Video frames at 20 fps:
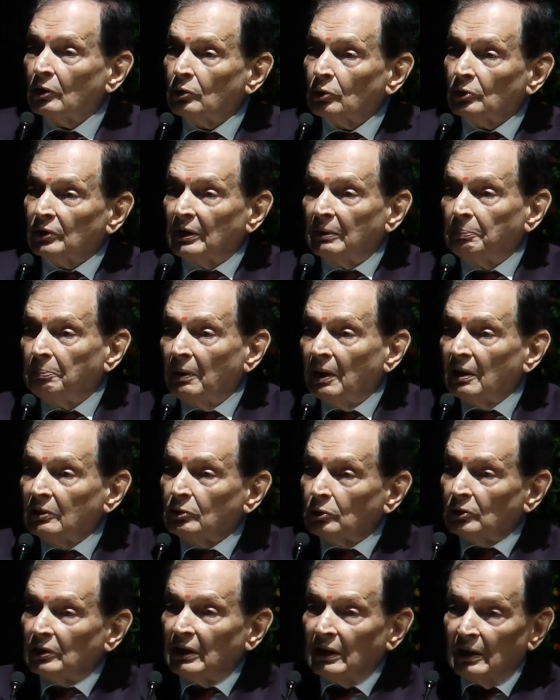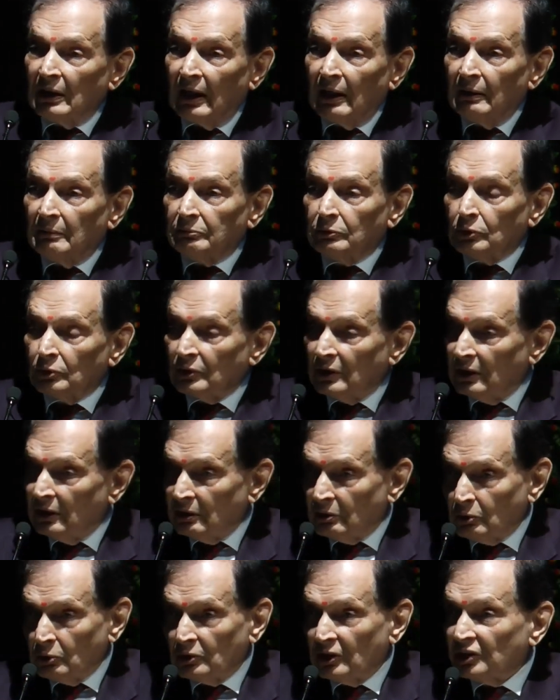to
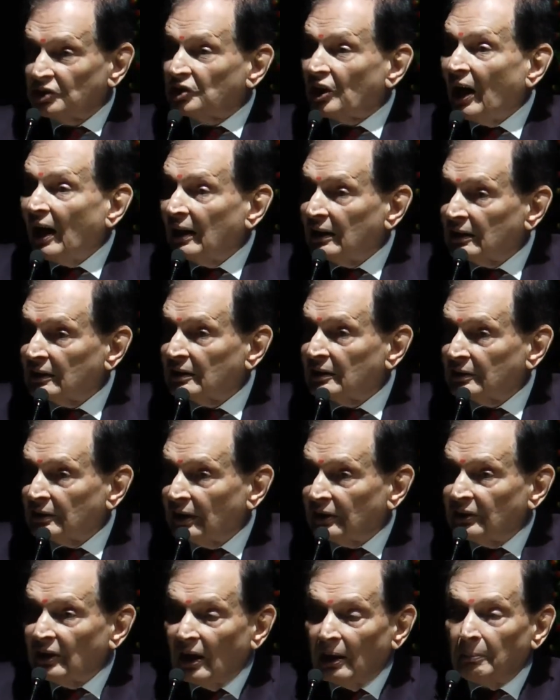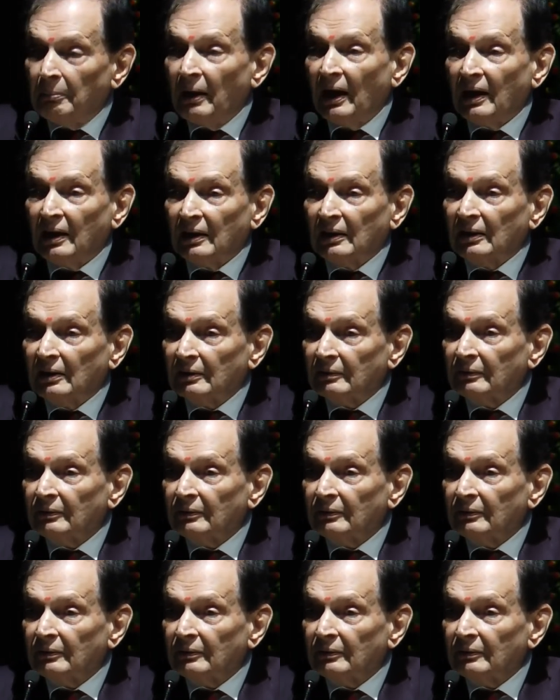the child that they are bearing.